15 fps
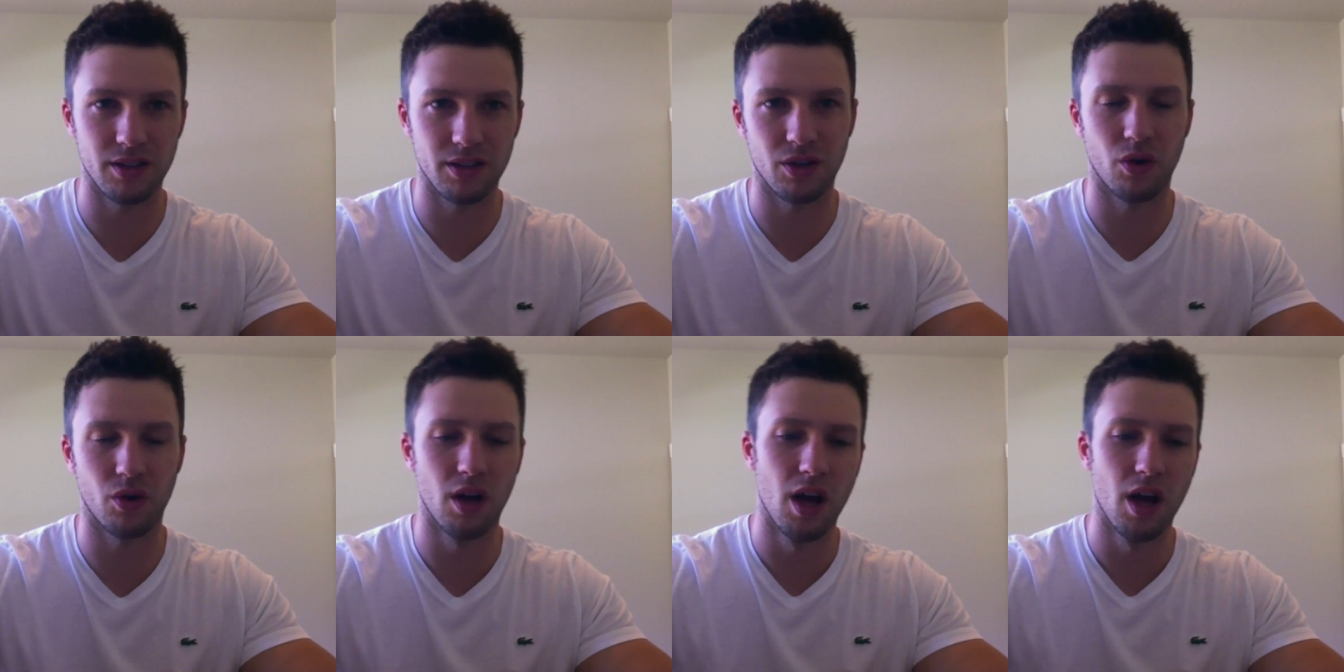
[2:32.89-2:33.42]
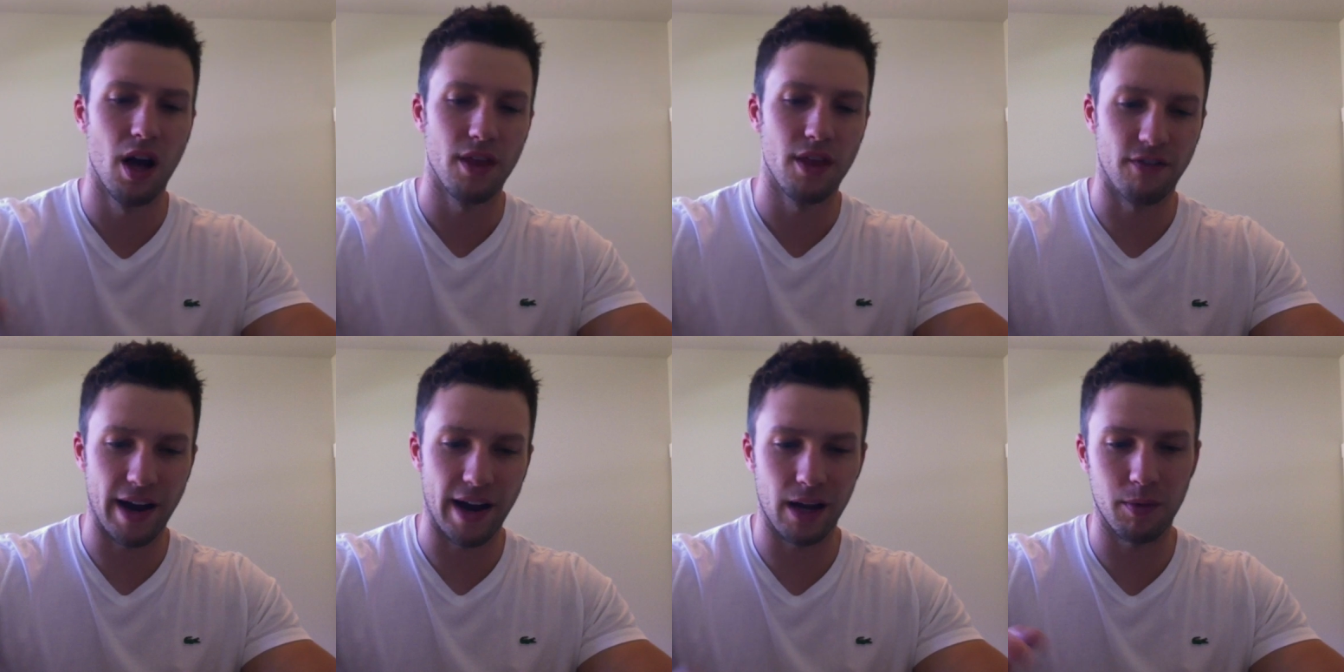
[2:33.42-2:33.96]
So the
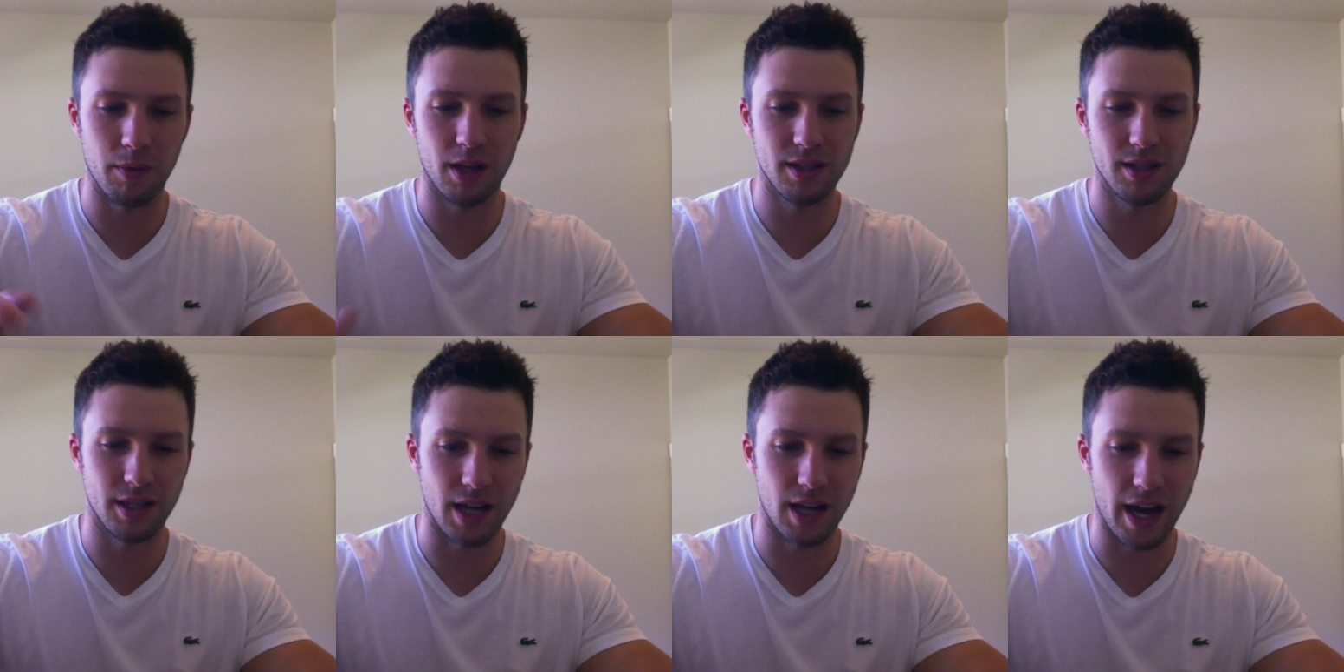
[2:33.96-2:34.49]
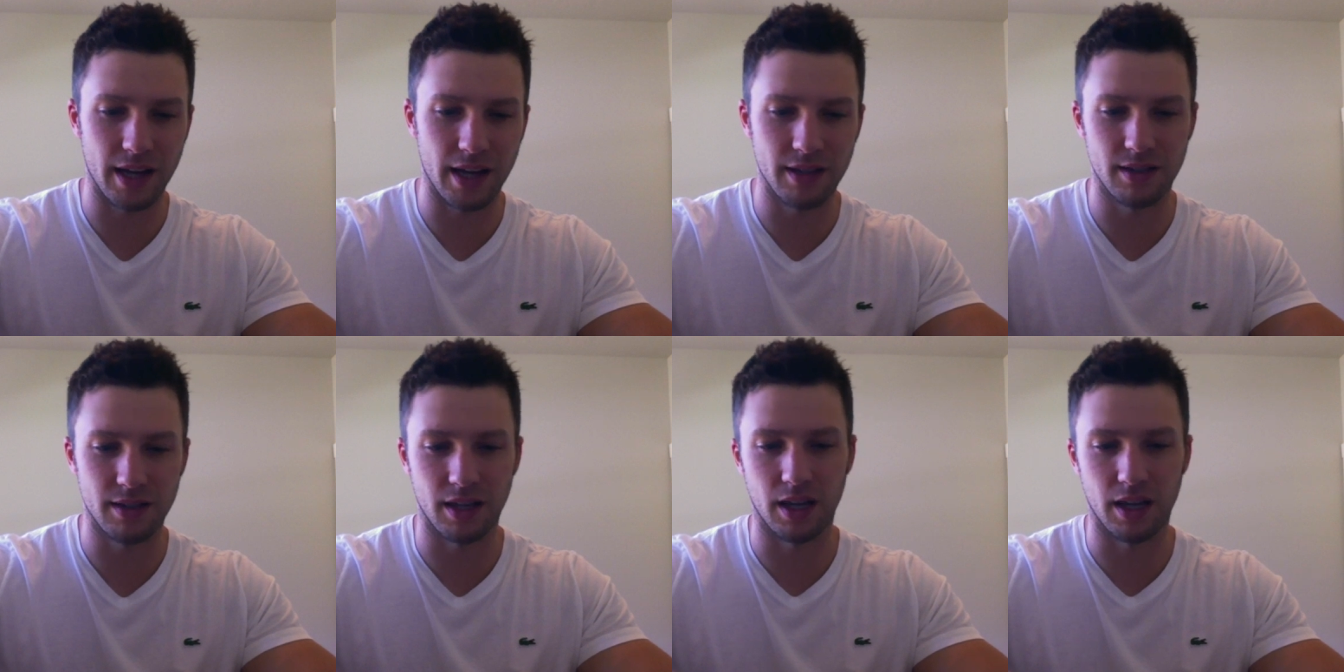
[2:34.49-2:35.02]
vitamins, the
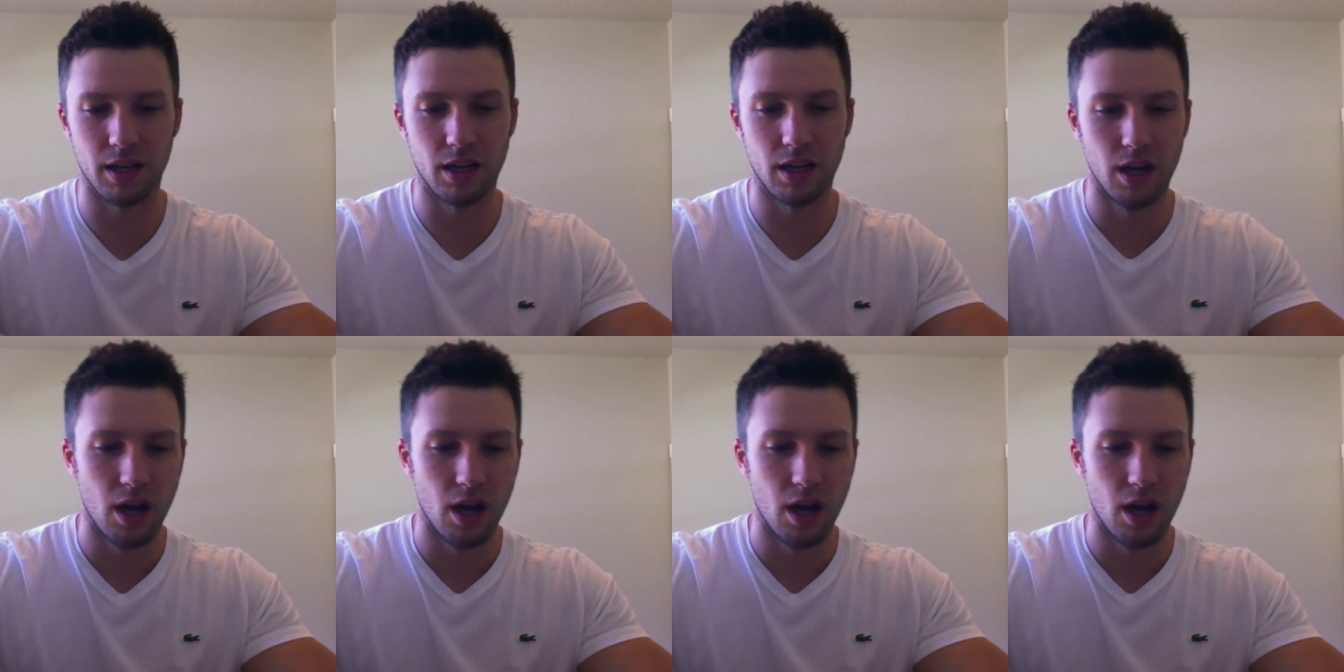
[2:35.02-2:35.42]
niacin,